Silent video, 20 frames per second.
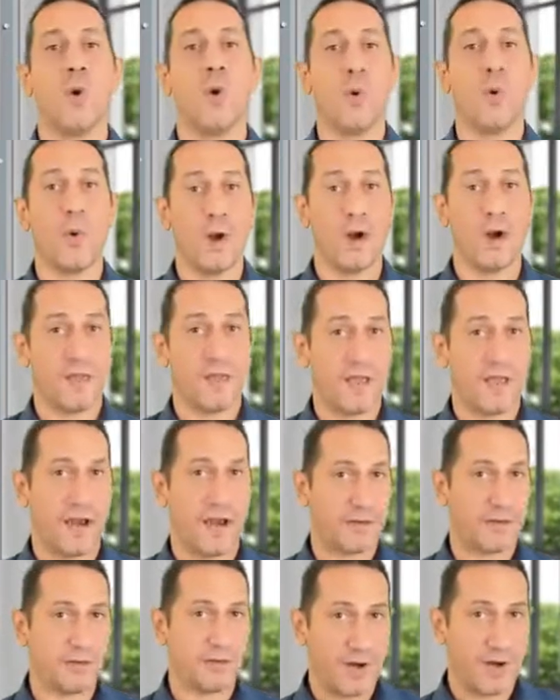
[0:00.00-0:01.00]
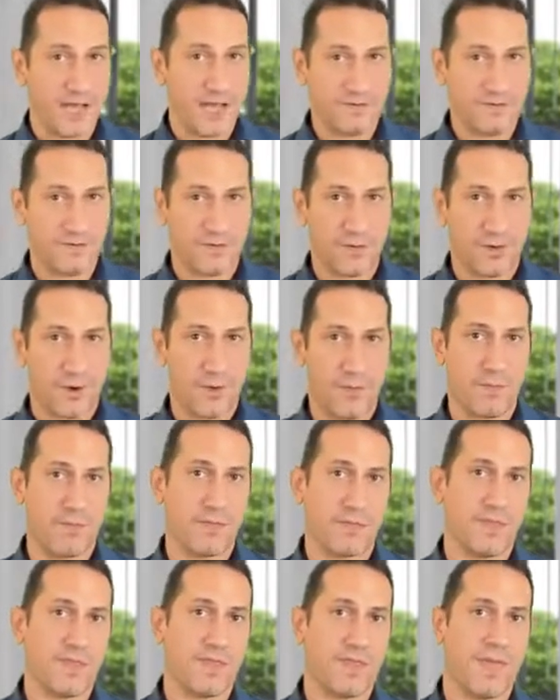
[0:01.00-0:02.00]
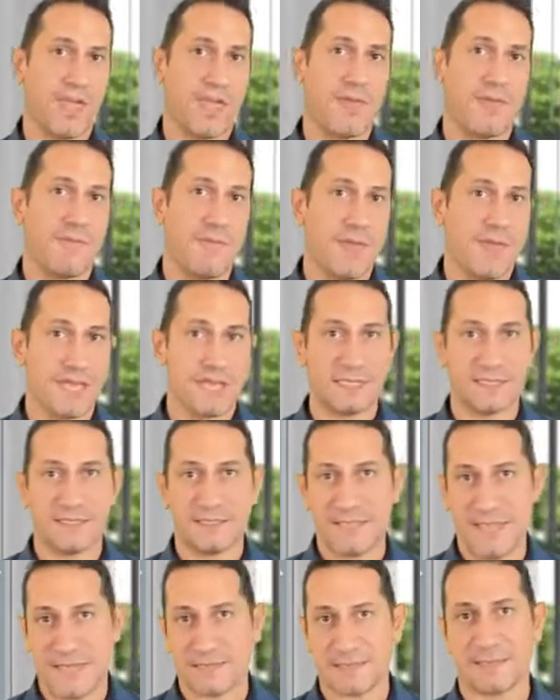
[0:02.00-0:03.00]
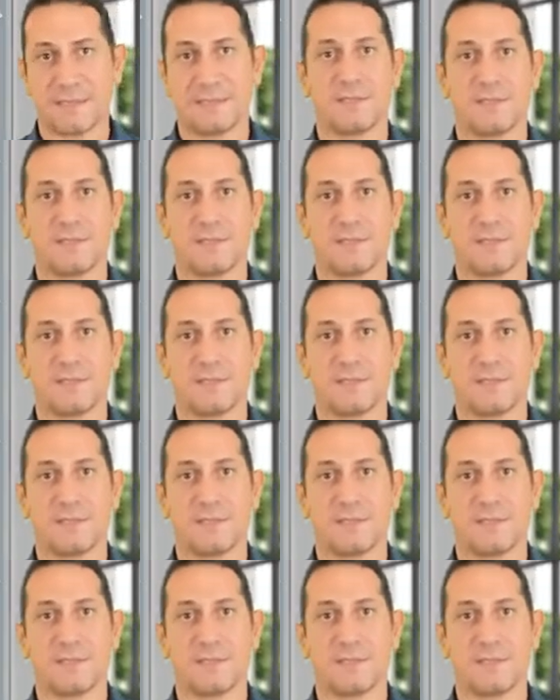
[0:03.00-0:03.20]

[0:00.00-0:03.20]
where they are derived from, they make sense.